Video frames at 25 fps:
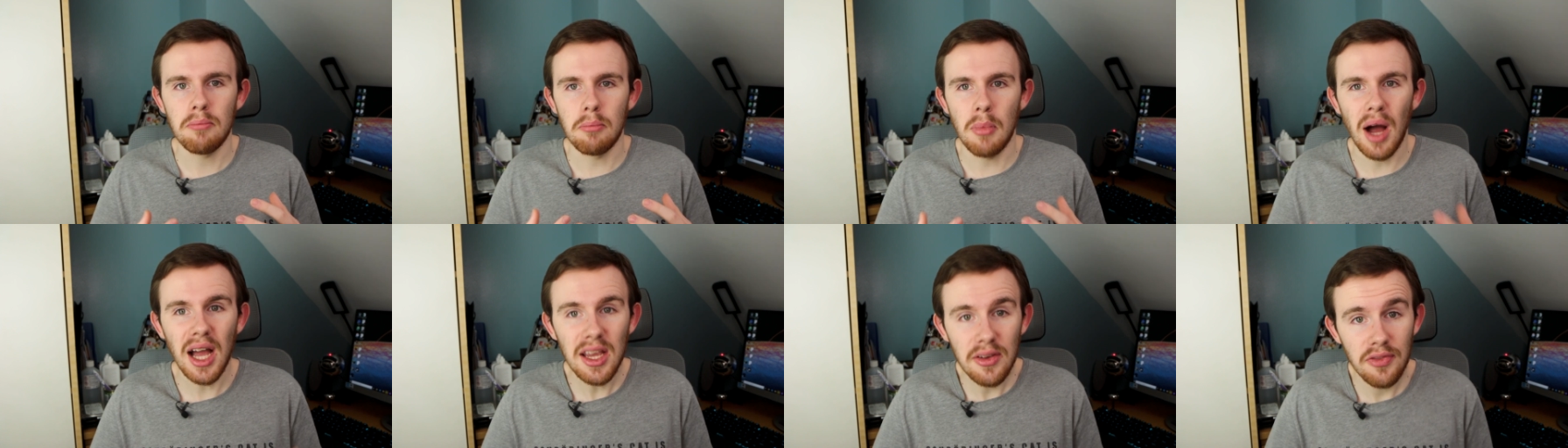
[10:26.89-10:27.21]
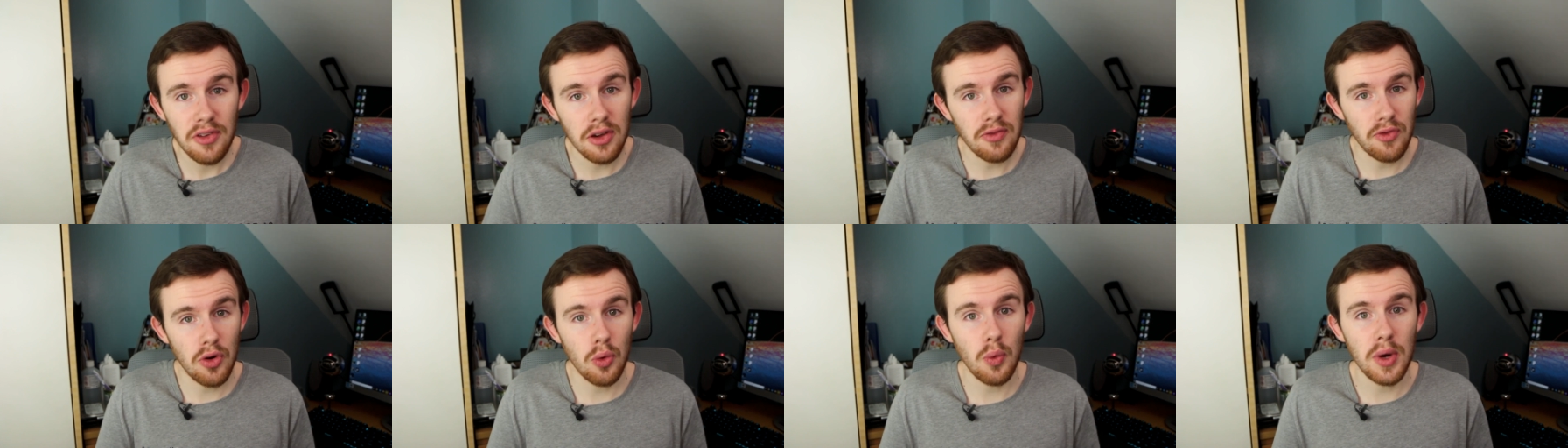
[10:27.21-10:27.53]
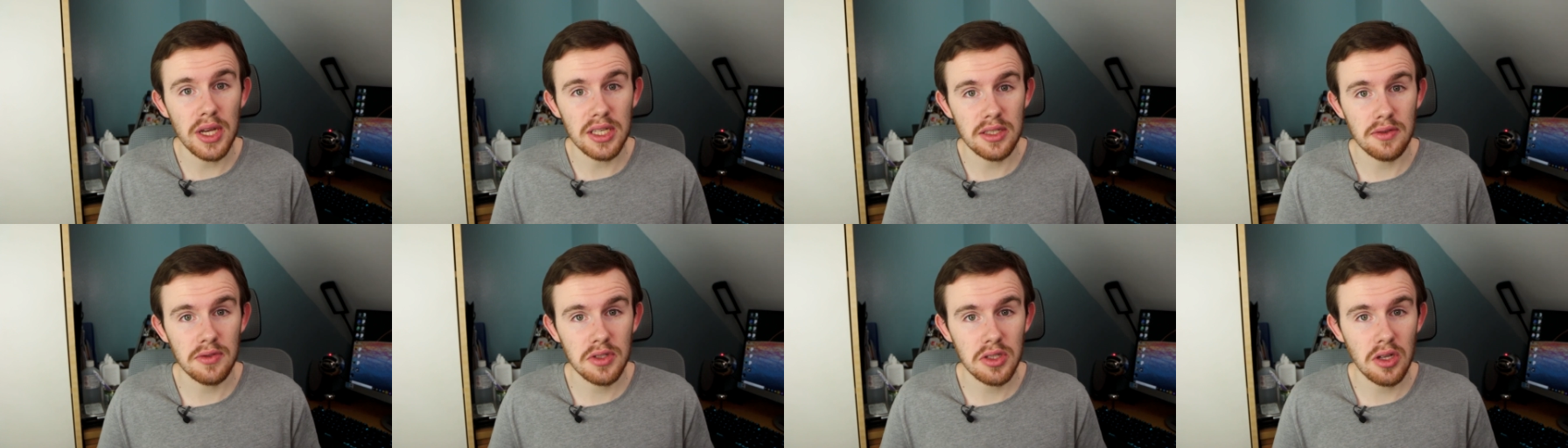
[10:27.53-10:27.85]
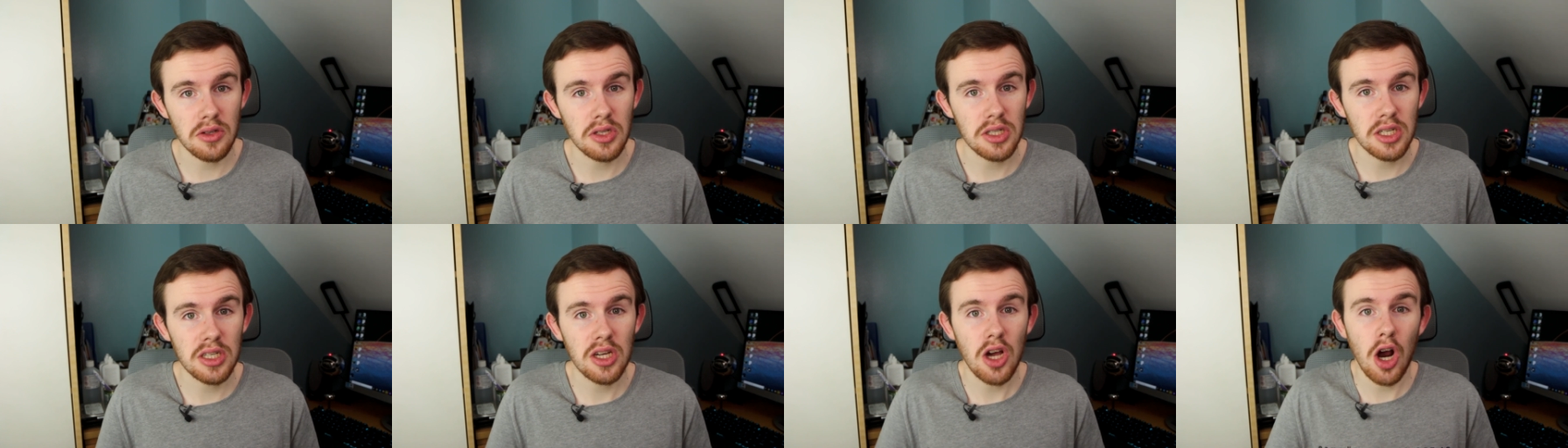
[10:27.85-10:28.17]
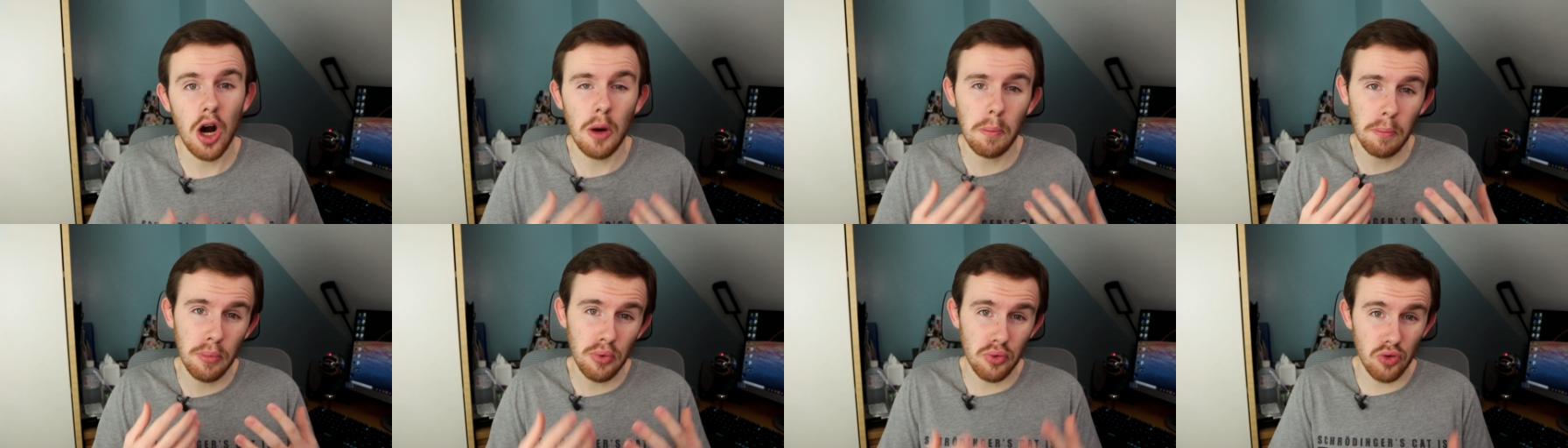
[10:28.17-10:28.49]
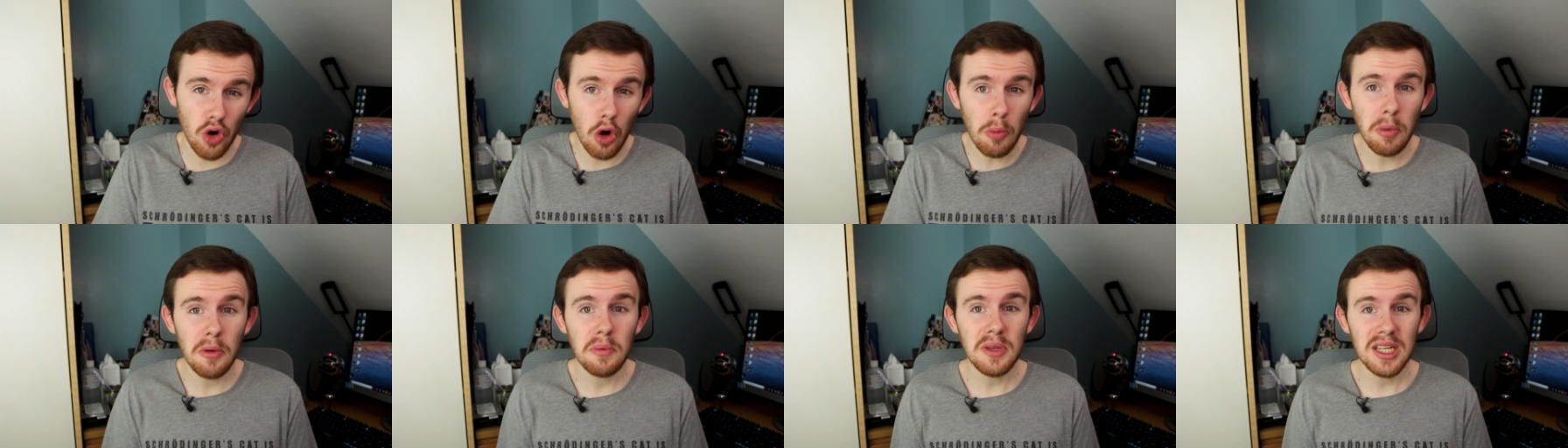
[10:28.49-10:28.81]
My favourite ways of studying are
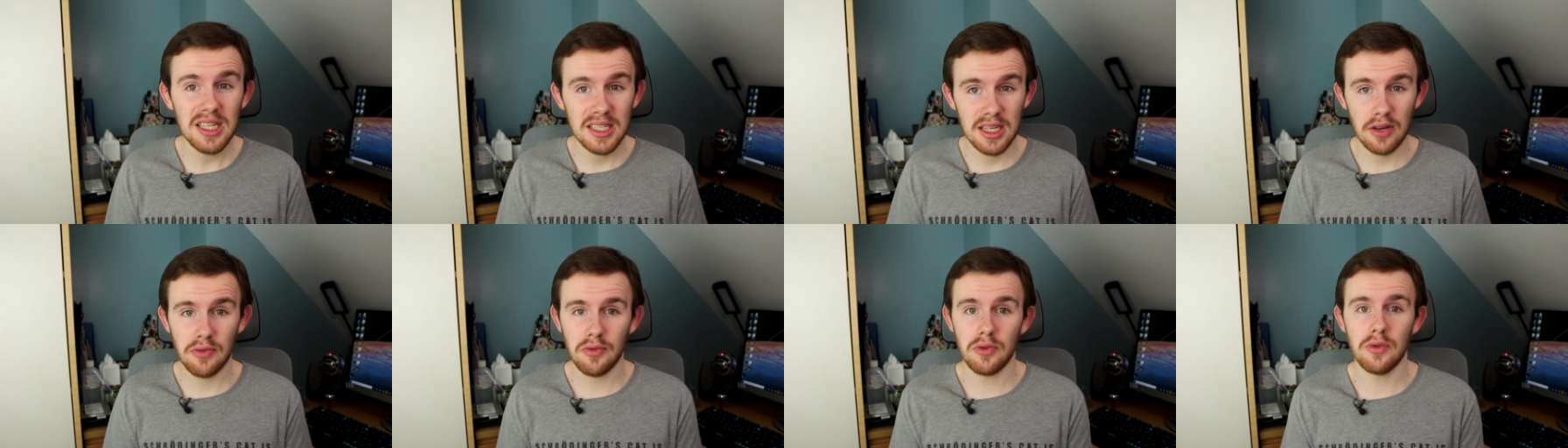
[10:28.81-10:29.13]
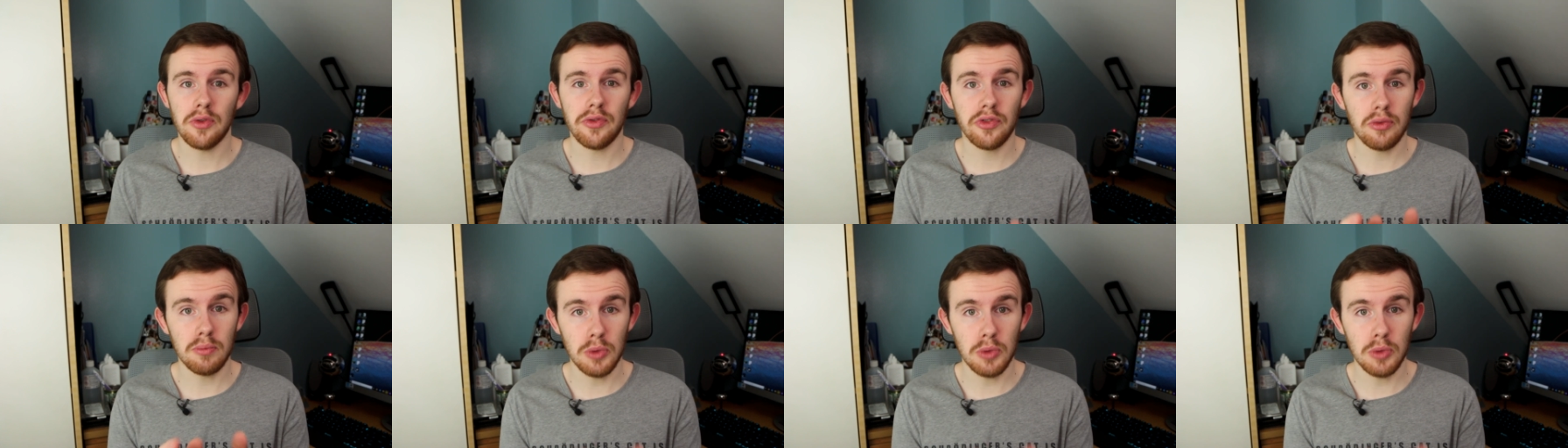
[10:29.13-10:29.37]
probably different